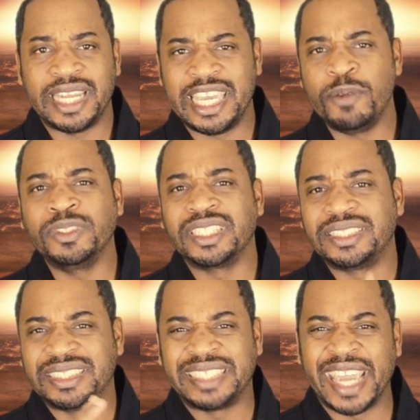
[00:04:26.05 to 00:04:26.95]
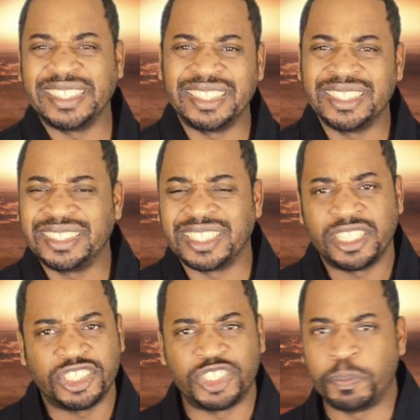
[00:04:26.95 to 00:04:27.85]
he was a sexist and
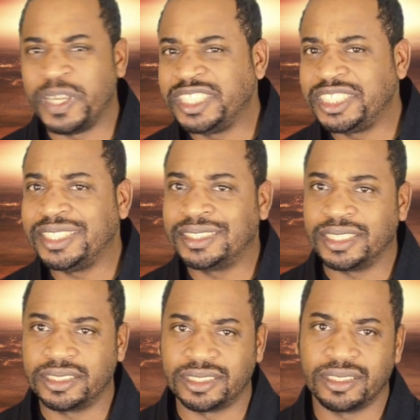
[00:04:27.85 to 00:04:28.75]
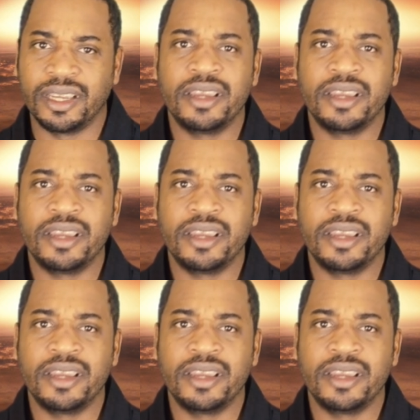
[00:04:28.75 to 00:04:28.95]
a speciesist.